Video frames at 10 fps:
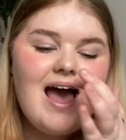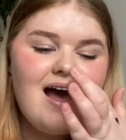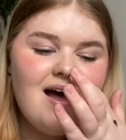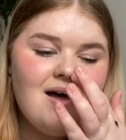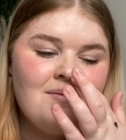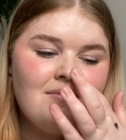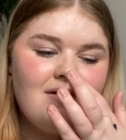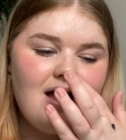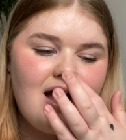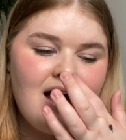
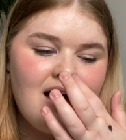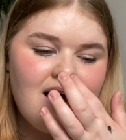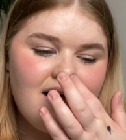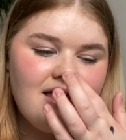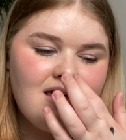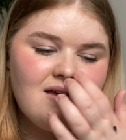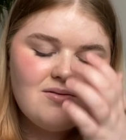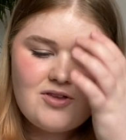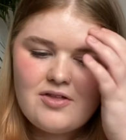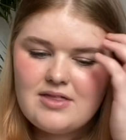I
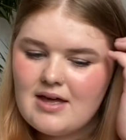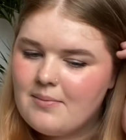don't think